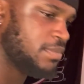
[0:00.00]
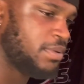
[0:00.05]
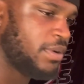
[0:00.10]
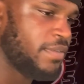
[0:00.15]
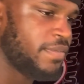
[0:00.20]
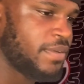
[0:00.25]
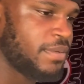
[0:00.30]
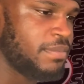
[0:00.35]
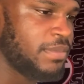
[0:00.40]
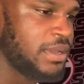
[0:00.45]
a
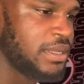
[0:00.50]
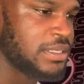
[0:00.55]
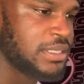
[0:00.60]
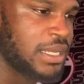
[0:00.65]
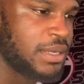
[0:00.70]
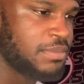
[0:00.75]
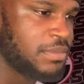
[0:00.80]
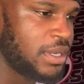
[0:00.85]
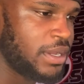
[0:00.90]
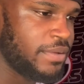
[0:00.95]
perfect mix.
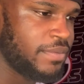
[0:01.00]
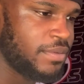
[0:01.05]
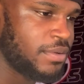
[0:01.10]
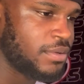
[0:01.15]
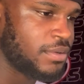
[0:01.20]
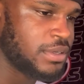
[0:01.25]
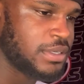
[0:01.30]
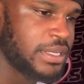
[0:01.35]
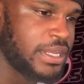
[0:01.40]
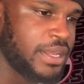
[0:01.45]
I'm not even
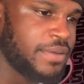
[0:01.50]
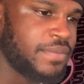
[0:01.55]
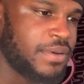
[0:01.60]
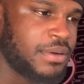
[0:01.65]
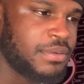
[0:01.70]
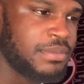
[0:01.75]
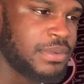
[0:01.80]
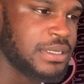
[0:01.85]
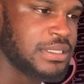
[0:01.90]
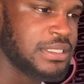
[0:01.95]
gonna give
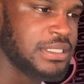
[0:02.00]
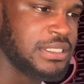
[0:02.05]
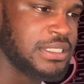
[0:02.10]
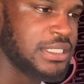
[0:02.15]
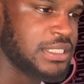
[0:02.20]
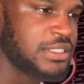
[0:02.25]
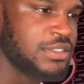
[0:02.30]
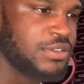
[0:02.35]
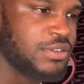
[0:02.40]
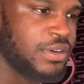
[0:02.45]
out my
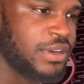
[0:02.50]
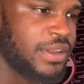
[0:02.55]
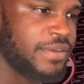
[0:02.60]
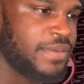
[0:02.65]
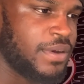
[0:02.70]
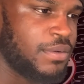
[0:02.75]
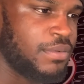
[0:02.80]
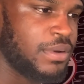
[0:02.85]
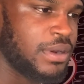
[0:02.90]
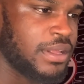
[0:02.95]
suggestion or give
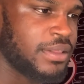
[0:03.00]
out what